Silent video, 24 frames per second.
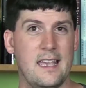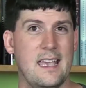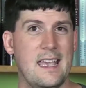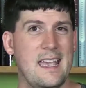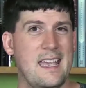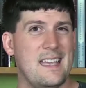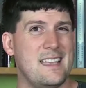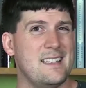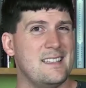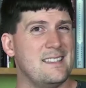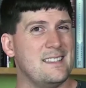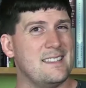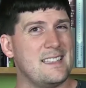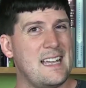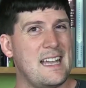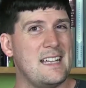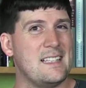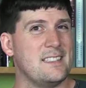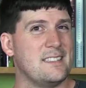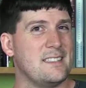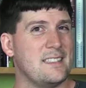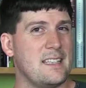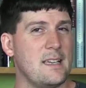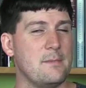And
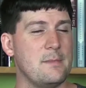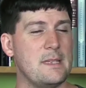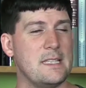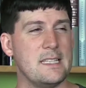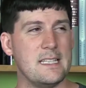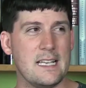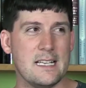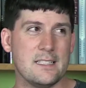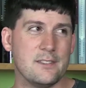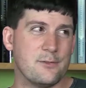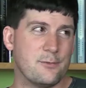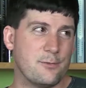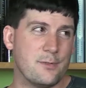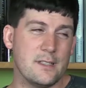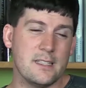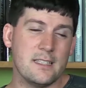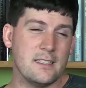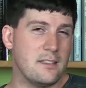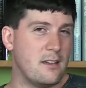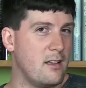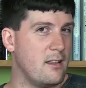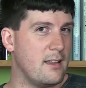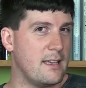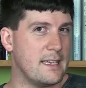that's
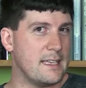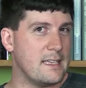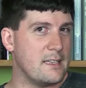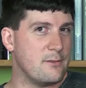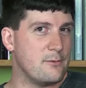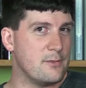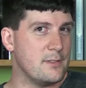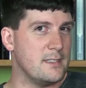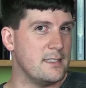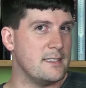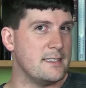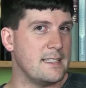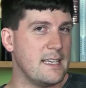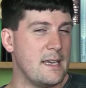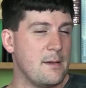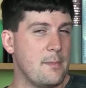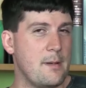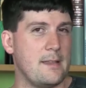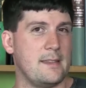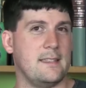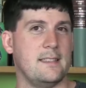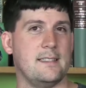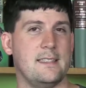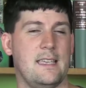really all I can really say
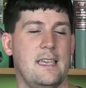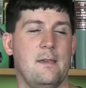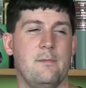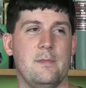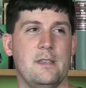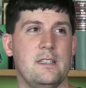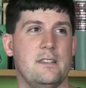about this game.